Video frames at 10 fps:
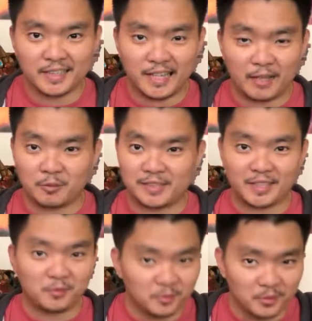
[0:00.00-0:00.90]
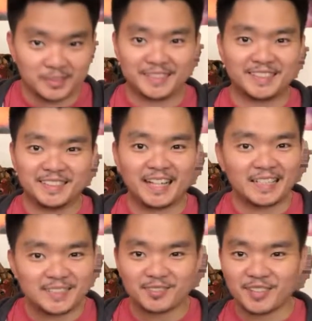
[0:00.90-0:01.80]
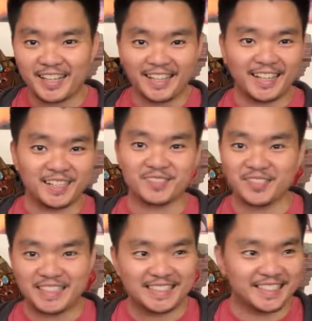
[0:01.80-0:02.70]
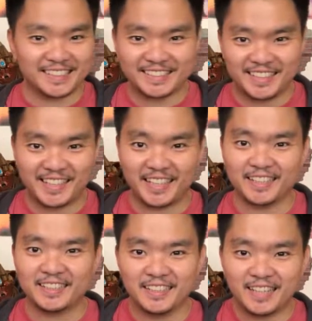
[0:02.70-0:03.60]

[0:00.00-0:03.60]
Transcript: I was like, that's really an amazing thing.